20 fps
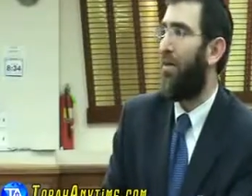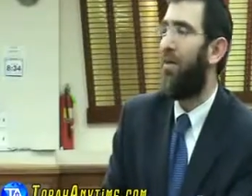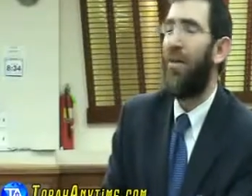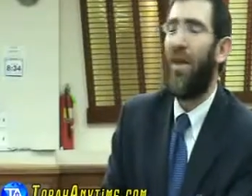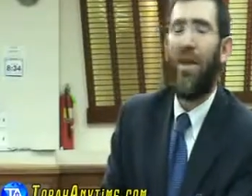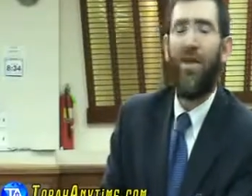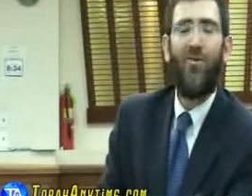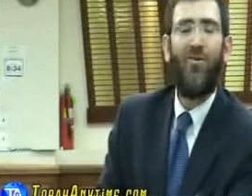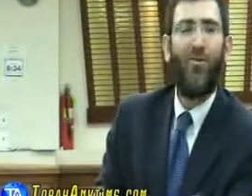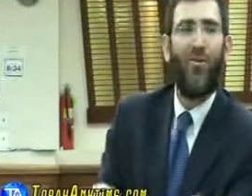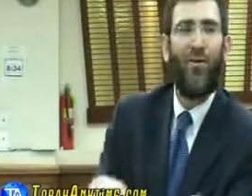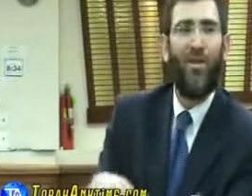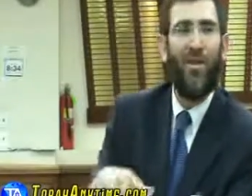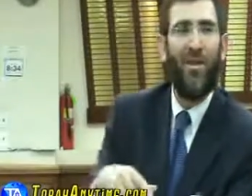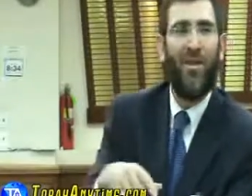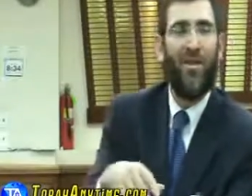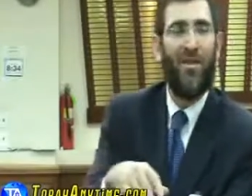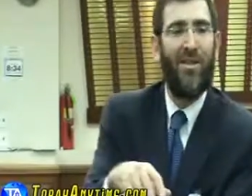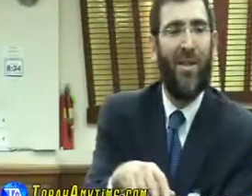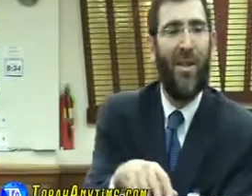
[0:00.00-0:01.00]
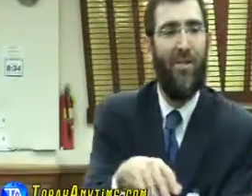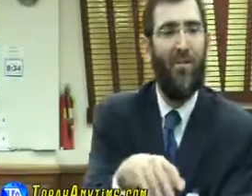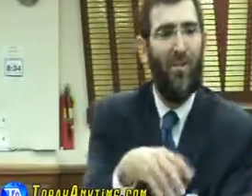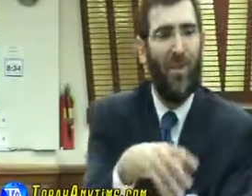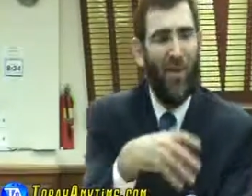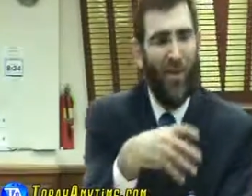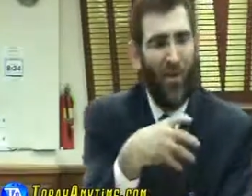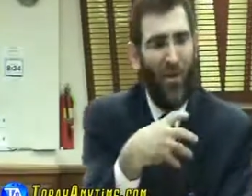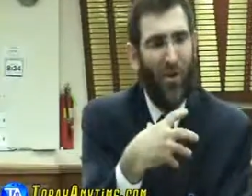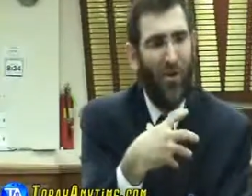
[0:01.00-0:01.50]
The danger is
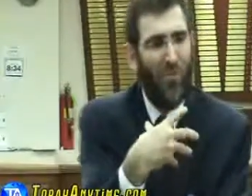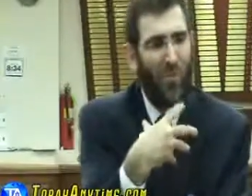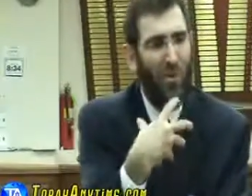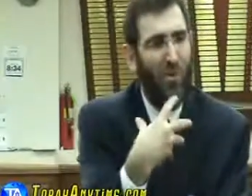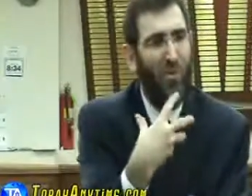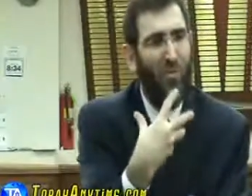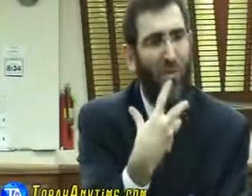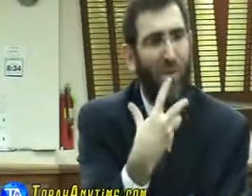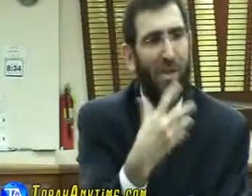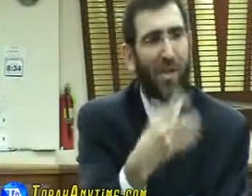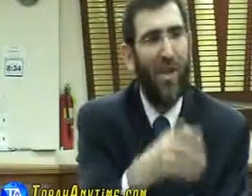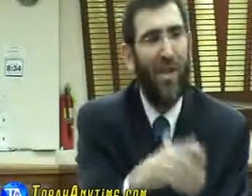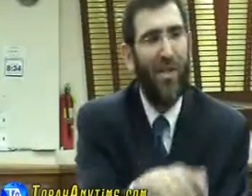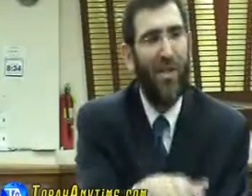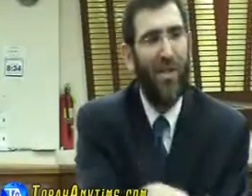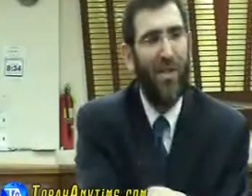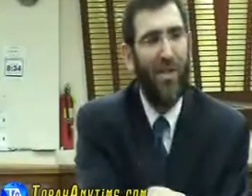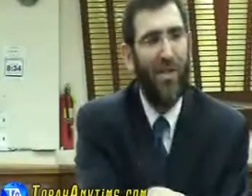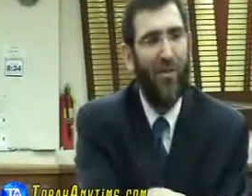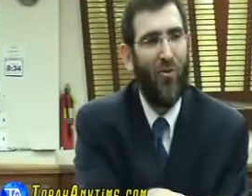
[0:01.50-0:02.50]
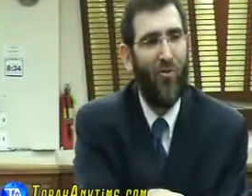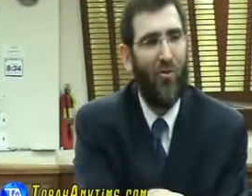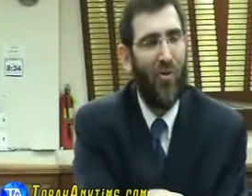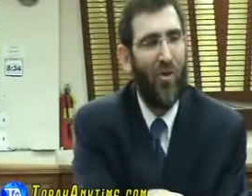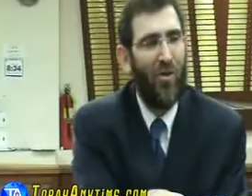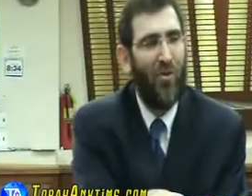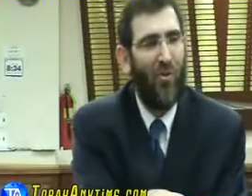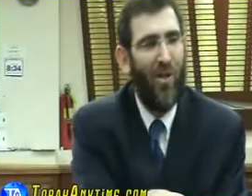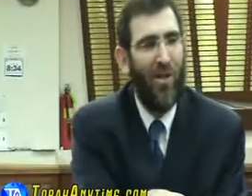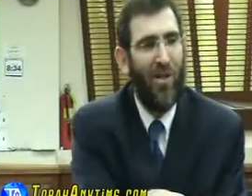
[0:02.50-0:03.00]
that because we do possess
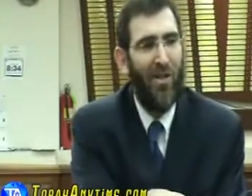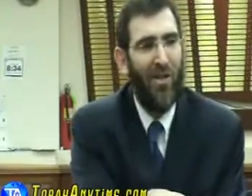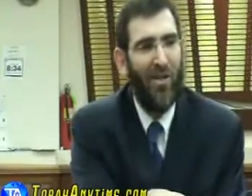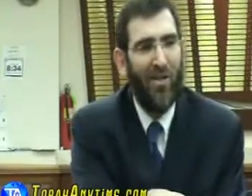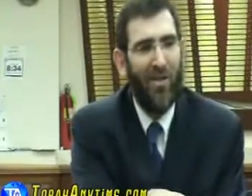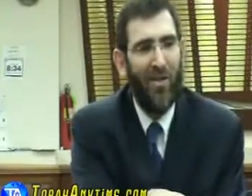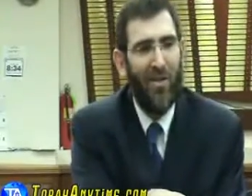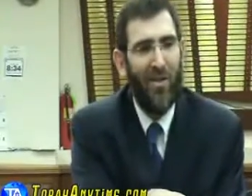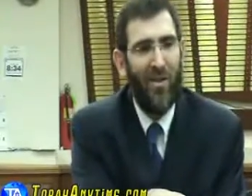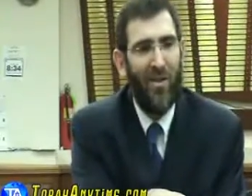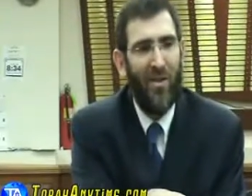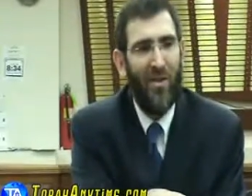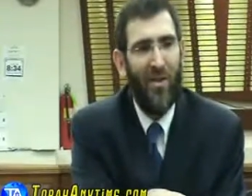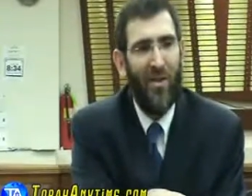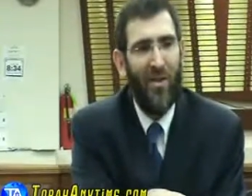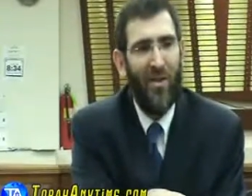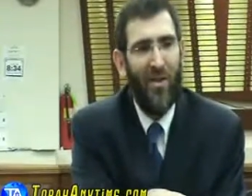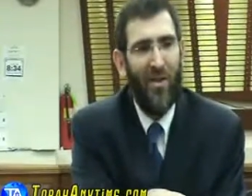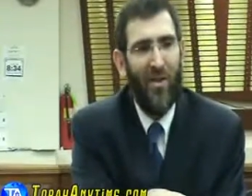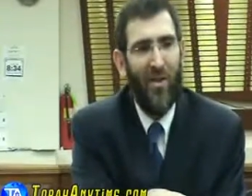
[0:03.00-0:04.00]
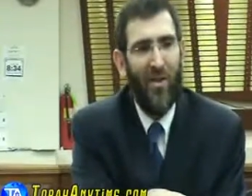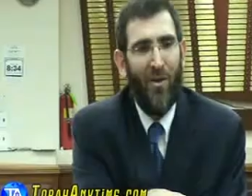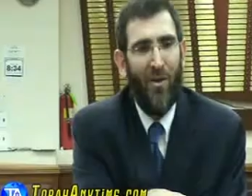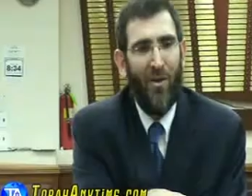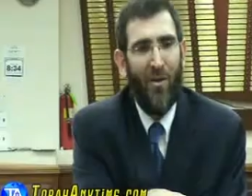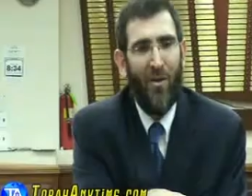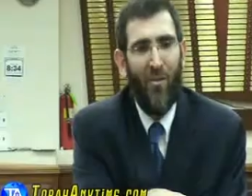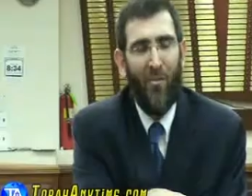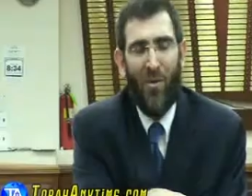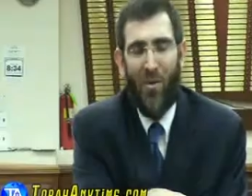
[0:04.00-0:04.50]
intrinsic greatness,
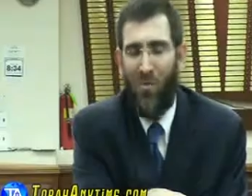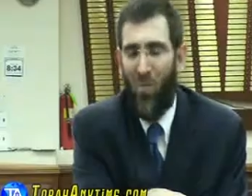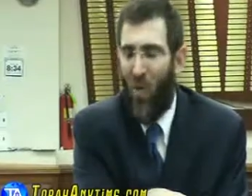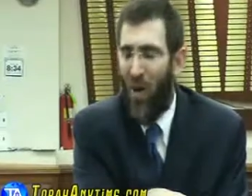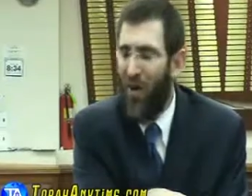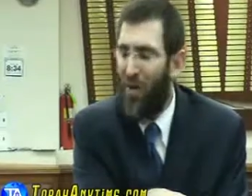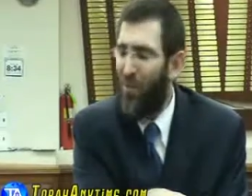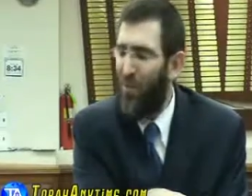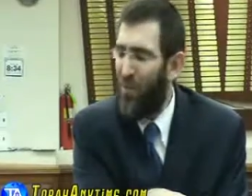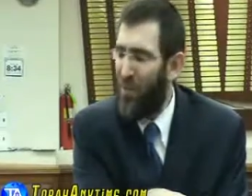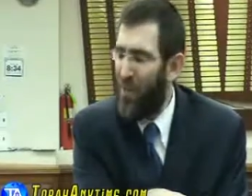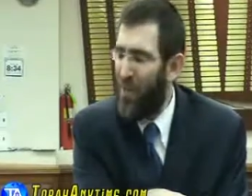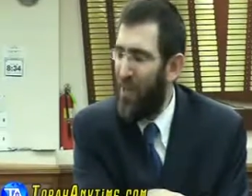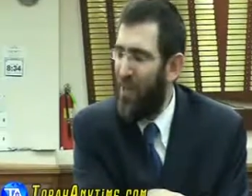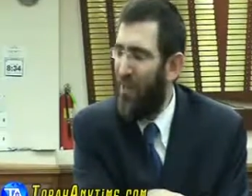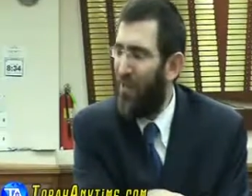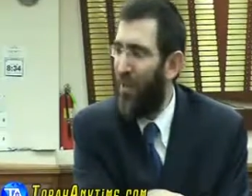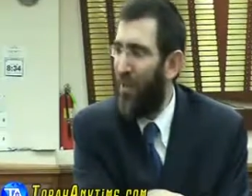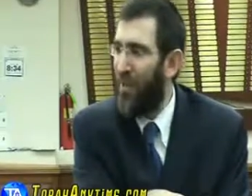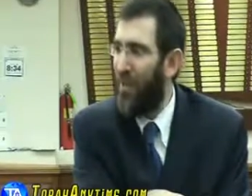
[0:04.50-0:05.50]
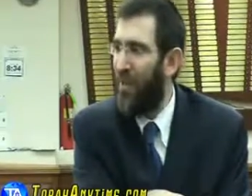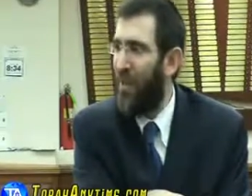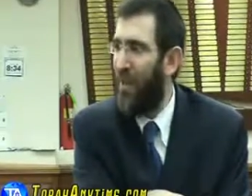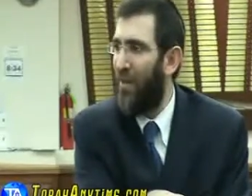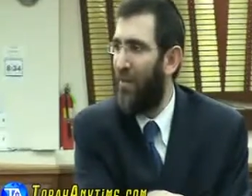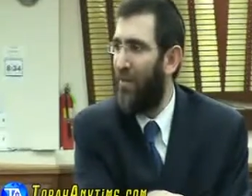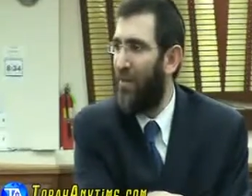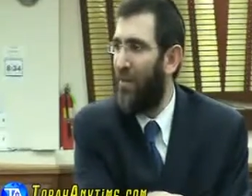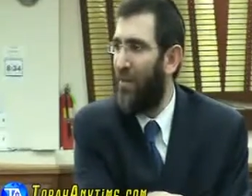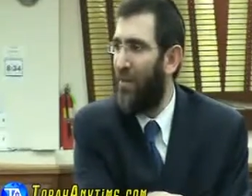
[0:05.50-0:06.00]
we want to perceive
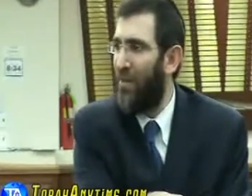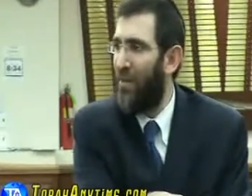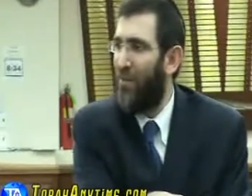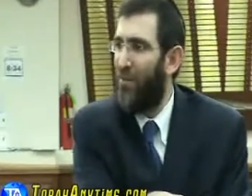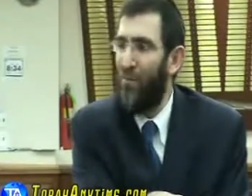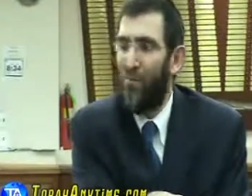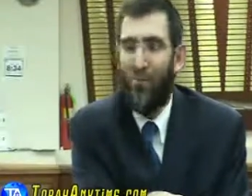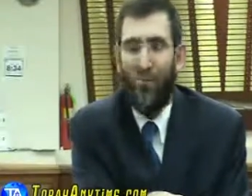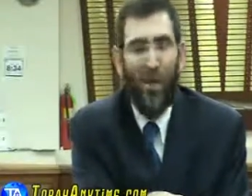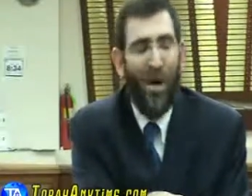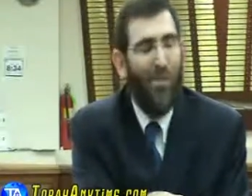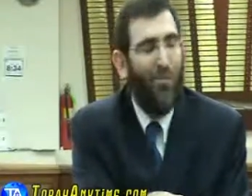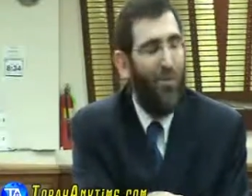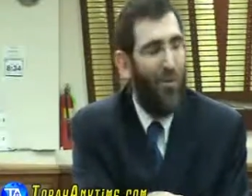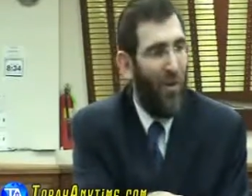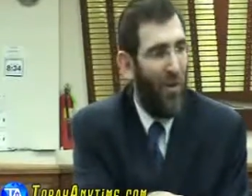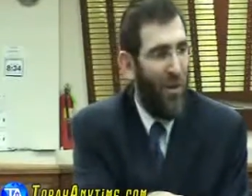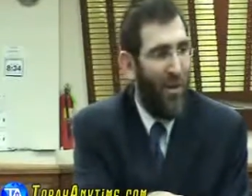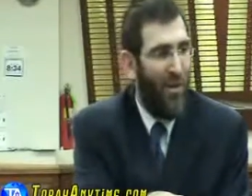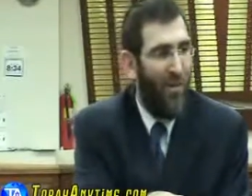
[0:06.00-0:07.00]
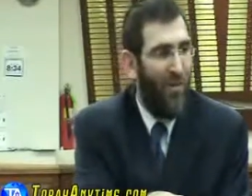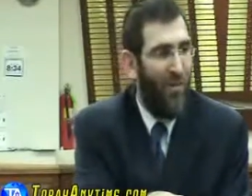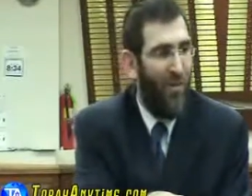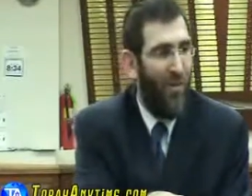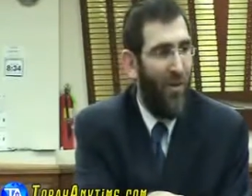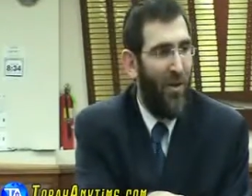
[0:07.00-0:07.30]
ourselves properly.